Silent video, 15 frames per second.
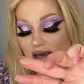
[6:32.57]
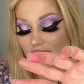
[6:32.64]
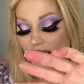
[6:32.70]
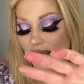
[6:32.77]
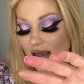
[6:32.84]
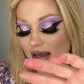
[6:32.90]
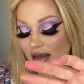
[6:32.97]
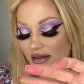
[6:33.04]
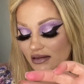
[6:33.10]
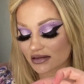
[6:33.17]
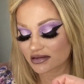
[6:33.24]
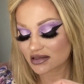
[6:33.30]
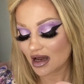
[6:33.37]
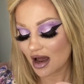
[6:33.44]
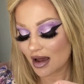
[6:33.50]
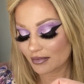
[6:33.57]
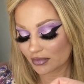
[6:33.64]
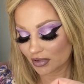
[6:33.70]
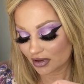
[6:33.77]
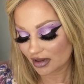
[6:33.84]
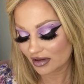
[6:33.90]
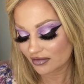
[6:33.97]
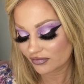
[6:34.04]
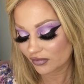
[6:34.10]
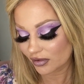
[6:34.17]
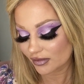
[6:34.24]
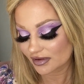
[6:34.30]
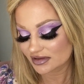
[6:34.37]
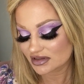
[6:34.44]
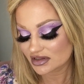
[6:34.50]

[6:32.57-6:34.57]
And I'm looking forward